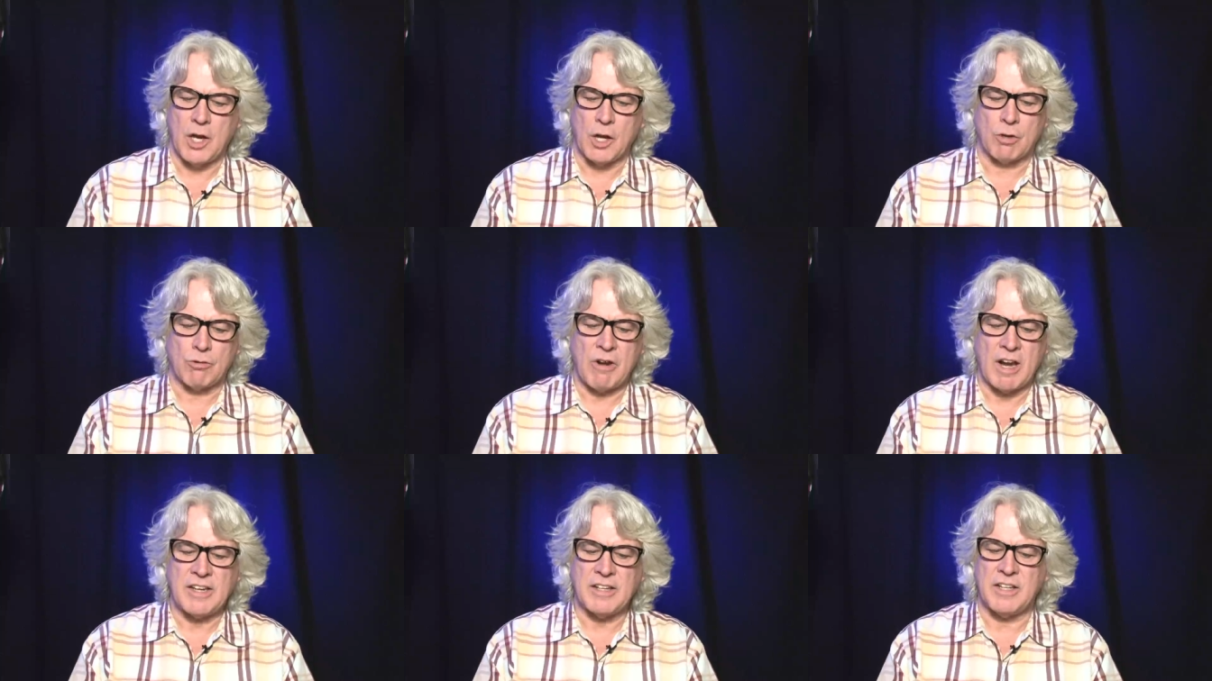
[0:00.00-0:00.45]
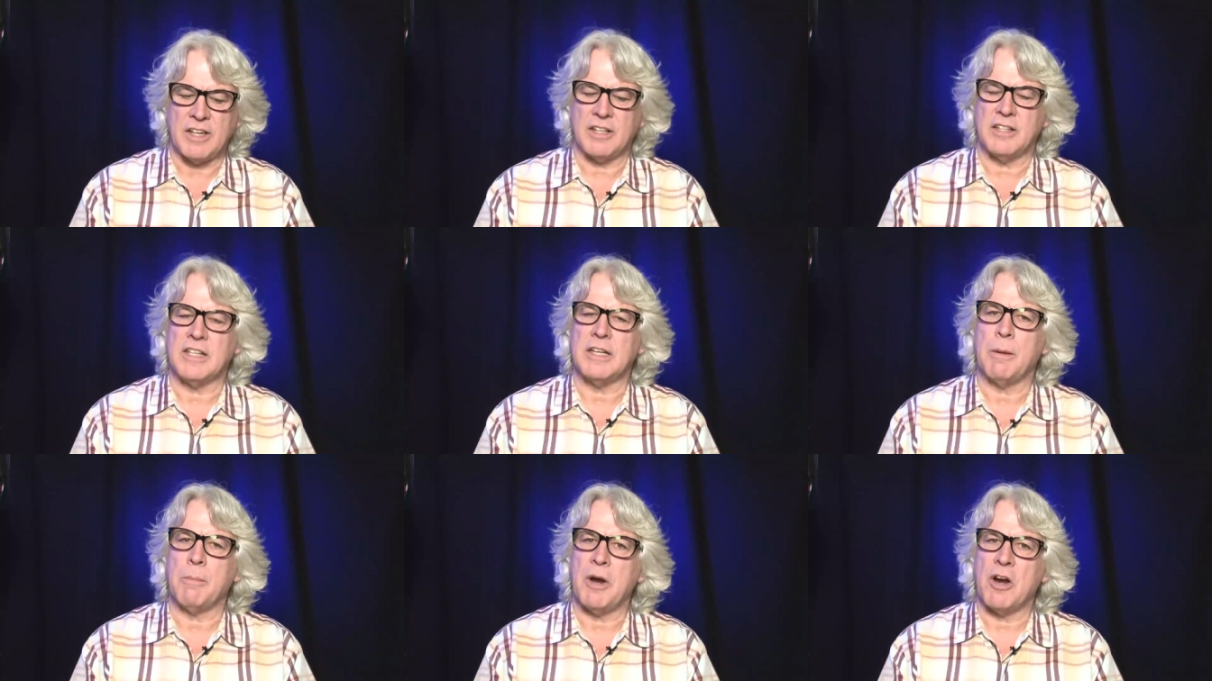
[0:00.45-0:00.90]
credited
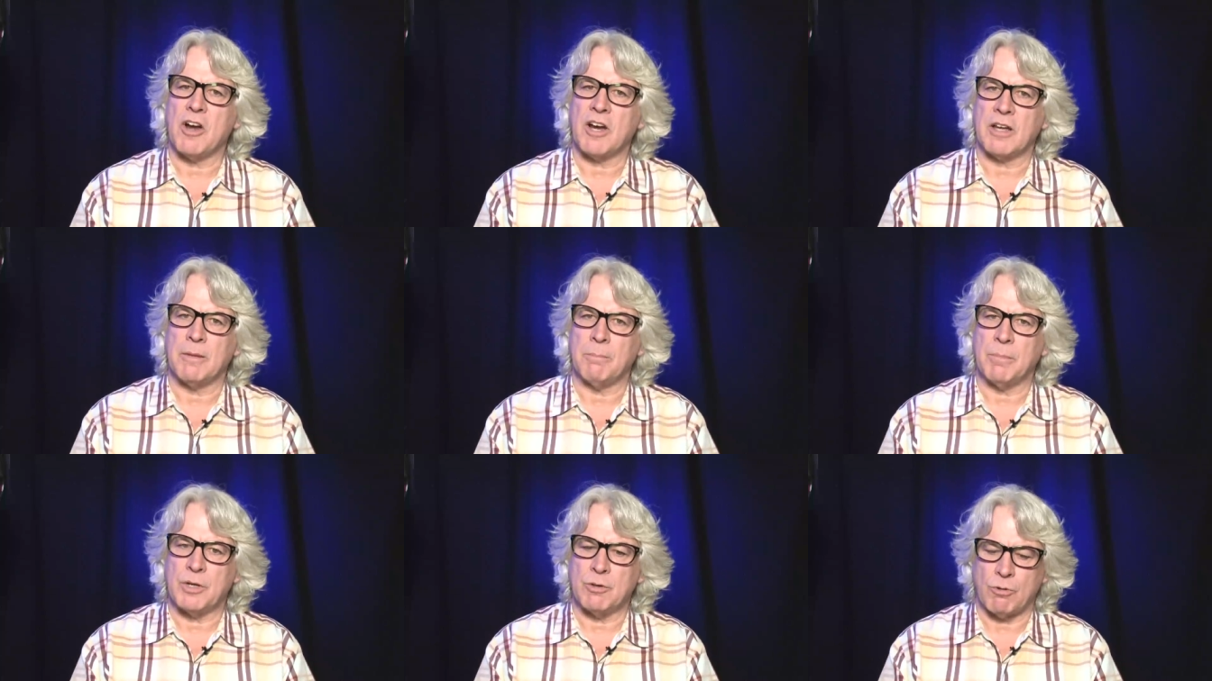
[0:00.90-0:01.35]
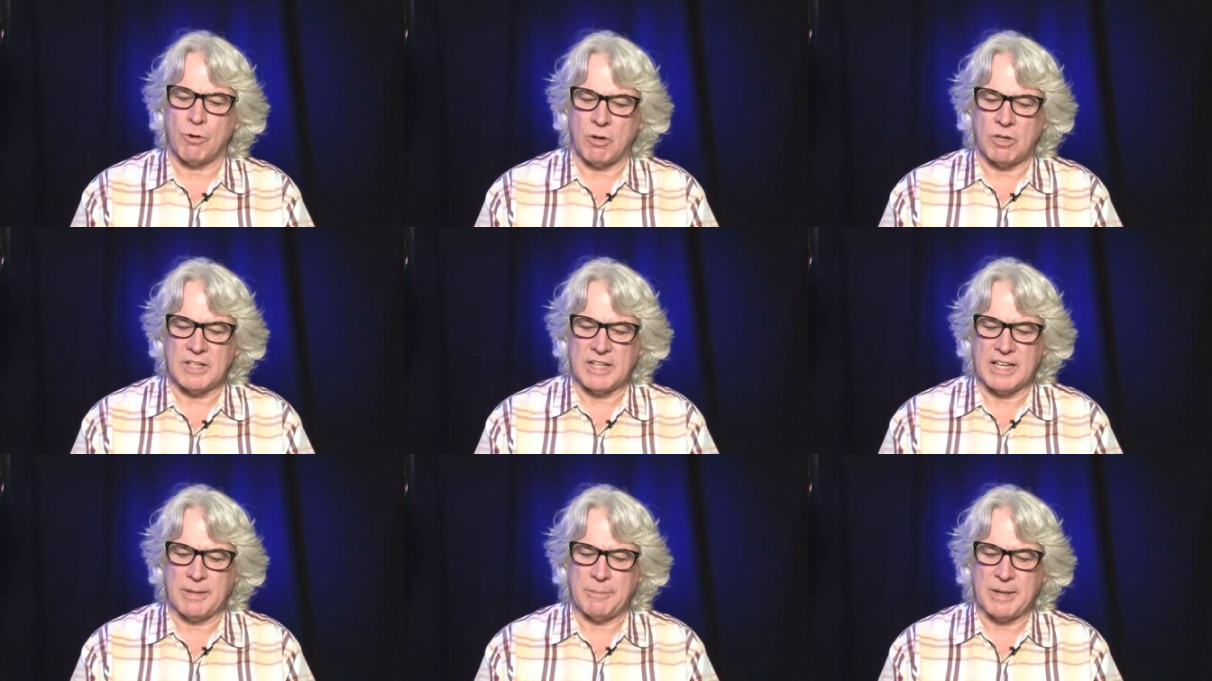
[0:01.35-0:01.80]
the American
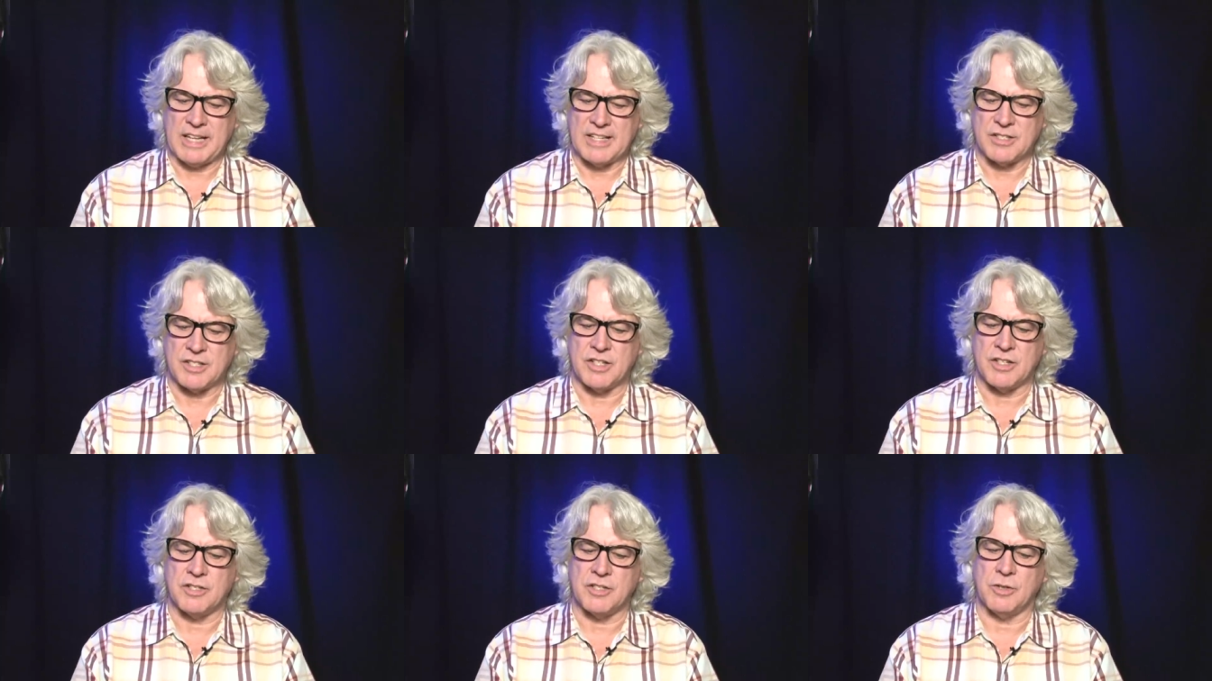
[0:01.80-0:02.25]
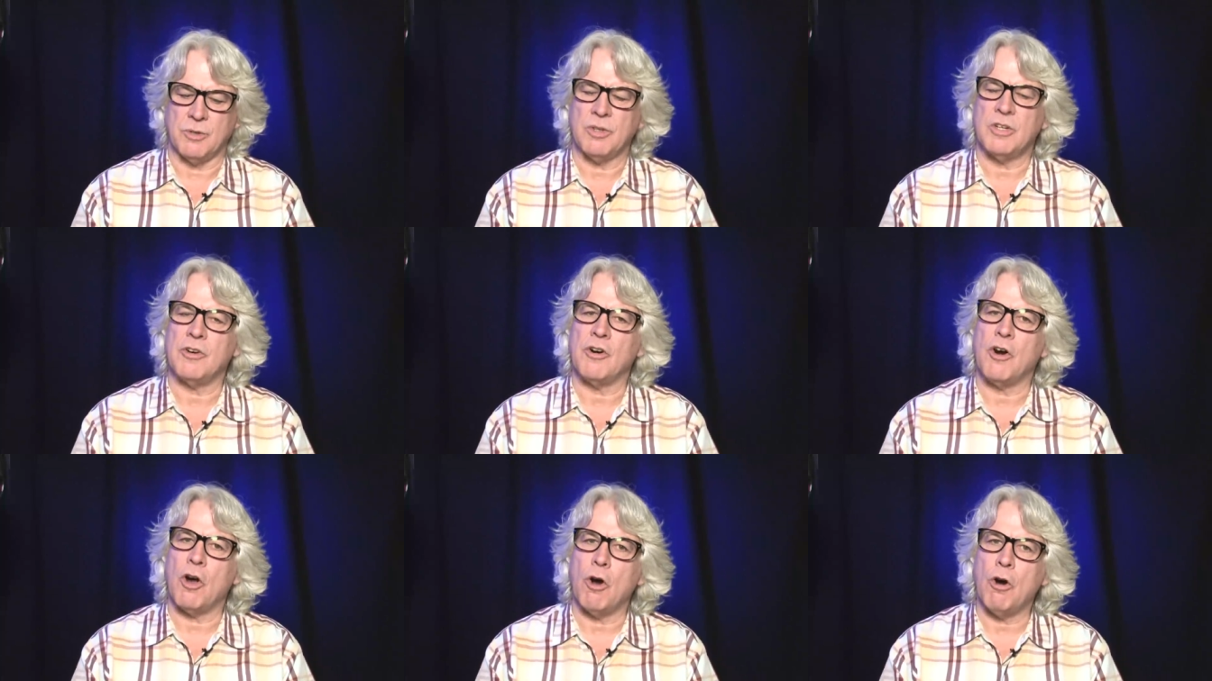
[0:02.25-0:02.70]
Petroleum Institute
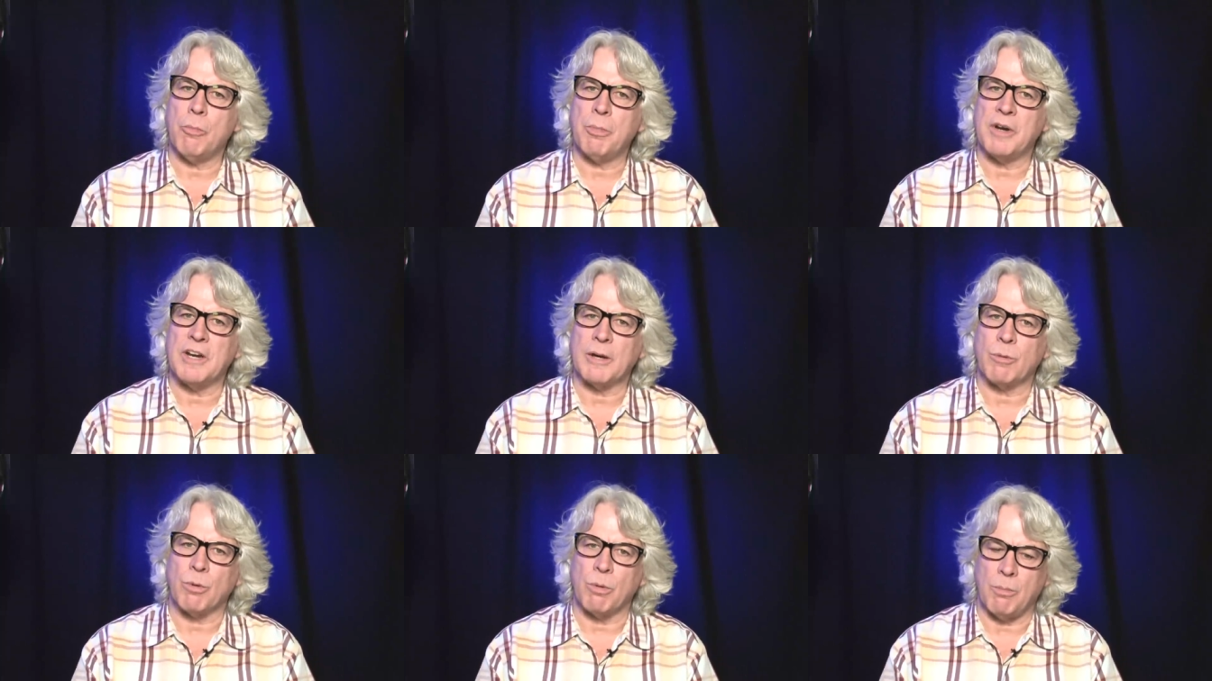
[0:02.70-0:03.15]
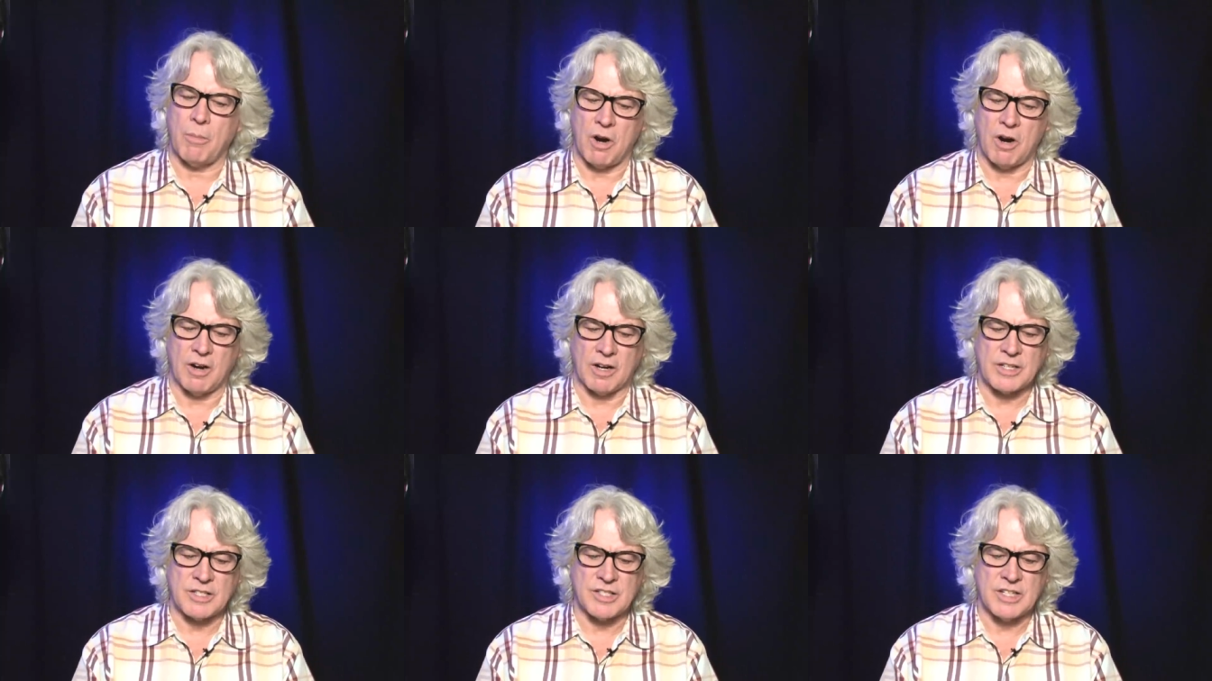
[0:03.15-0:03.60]
in her opening
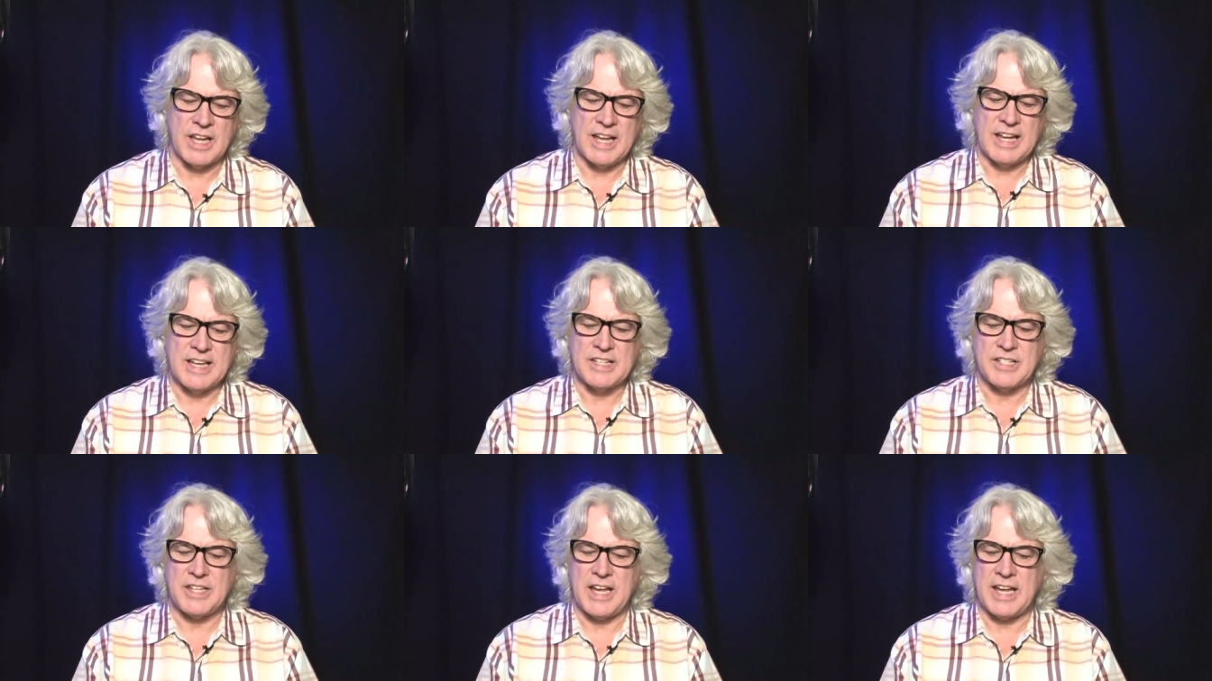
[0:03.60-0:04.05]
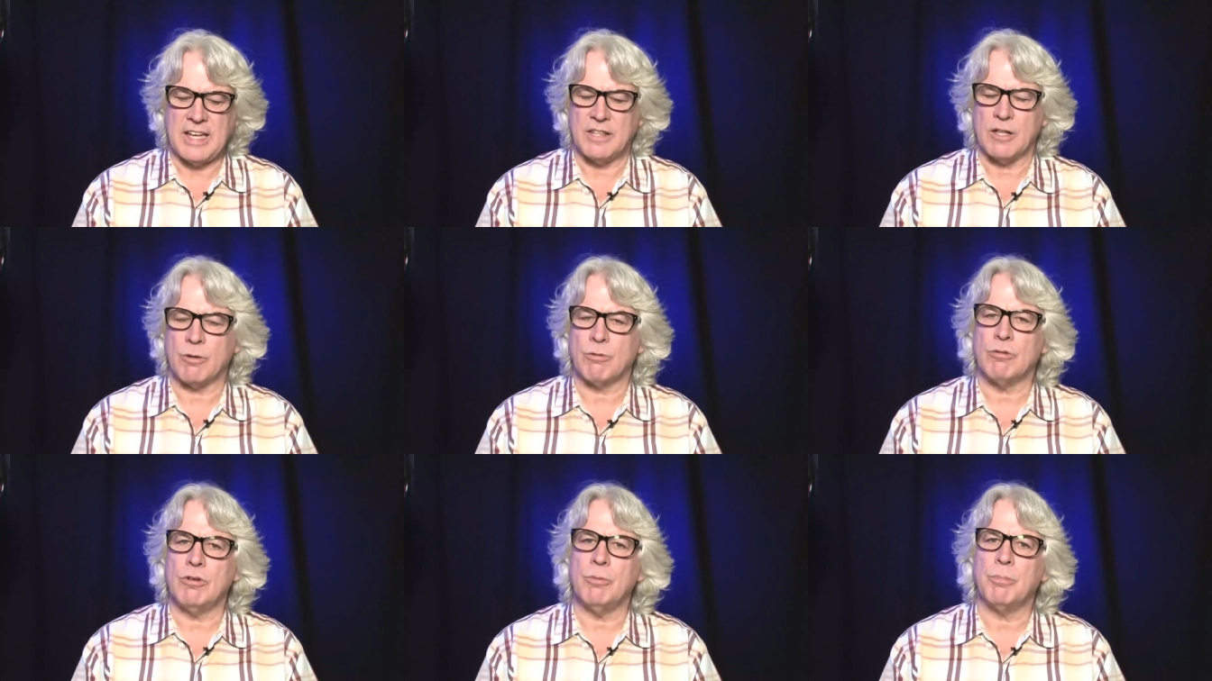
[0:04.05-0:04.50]
remarks, saying
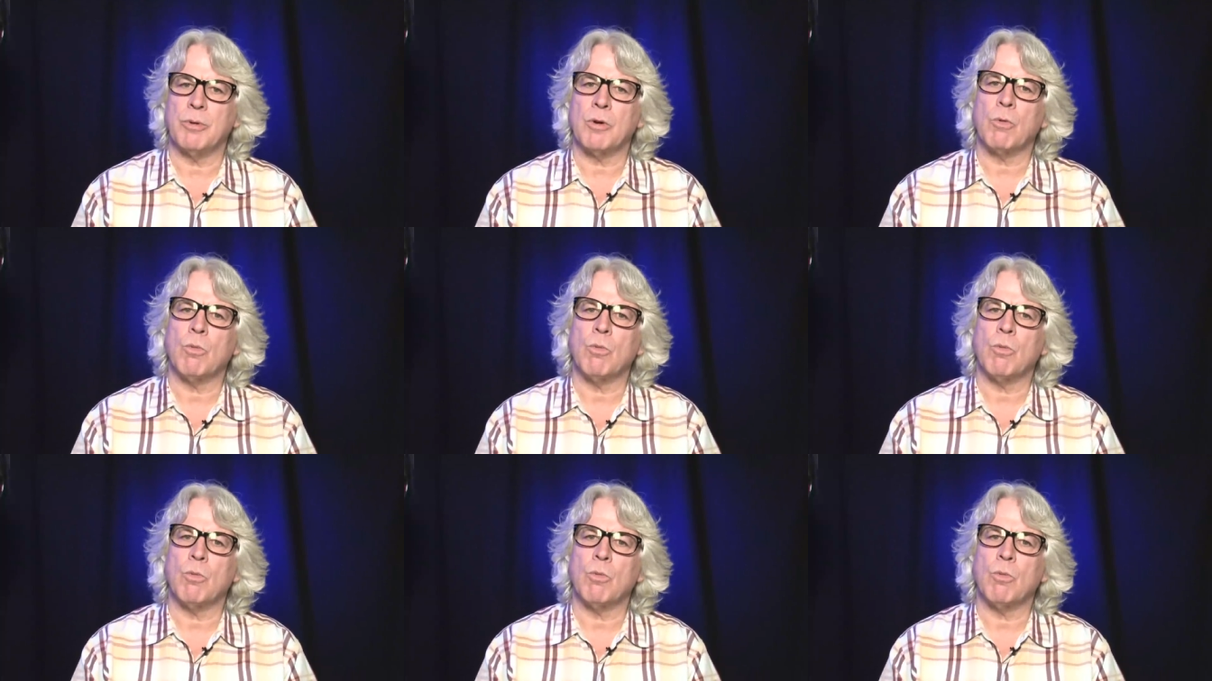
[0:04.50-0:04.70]
the group,